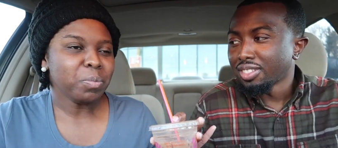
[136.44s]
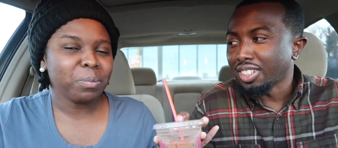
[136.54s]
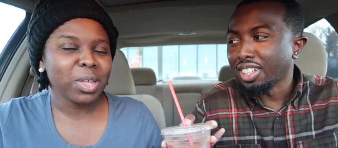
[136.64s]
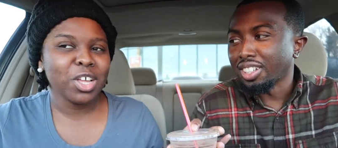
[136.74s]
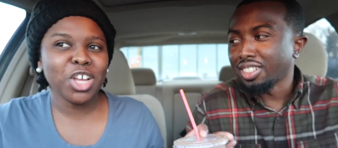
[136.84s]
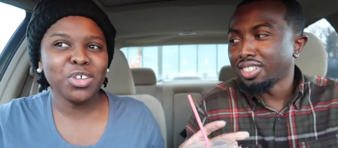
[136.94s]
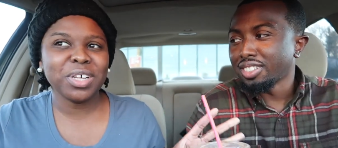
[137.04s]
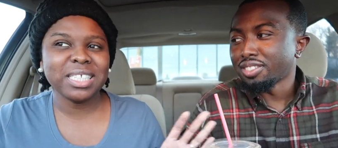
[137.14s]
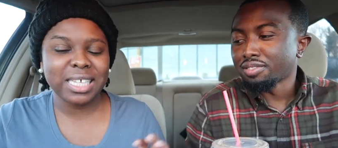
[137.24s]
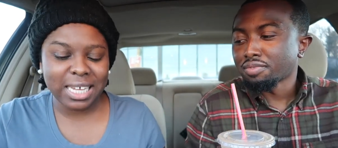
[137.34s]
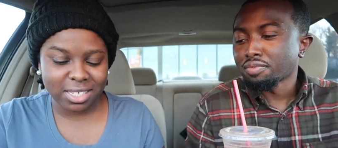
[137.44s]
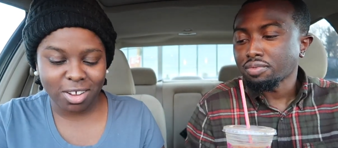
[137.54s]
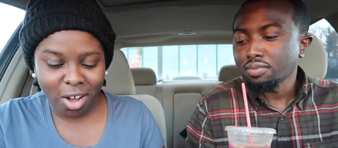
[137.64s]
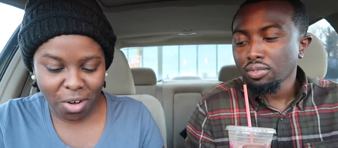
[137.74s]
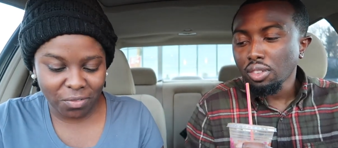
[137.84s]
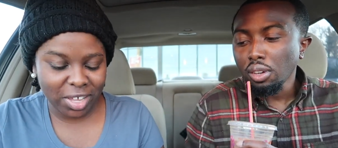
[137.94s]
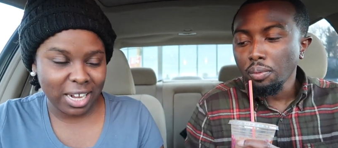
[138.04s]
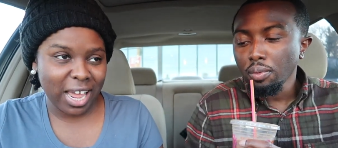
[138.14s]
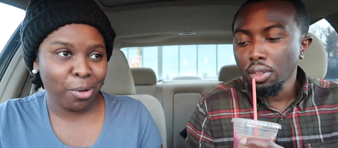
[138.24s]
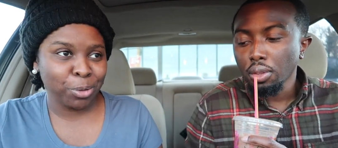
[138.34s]
Speaker 1: Yeah. Yeah, you can taste the coffee in
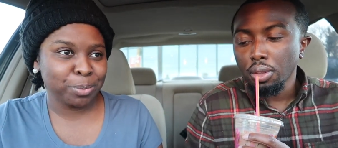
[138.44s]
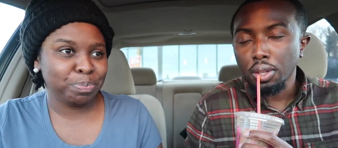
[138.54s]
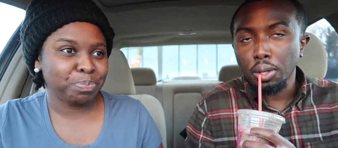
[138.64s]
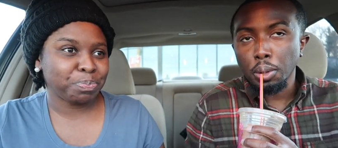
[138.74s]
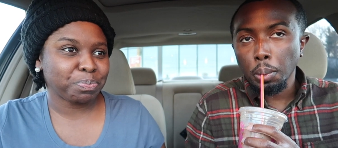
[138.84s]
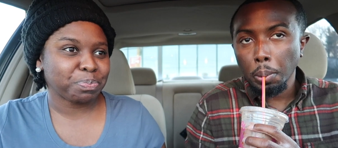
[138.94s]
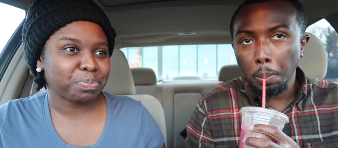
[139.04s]
that one. Yeah.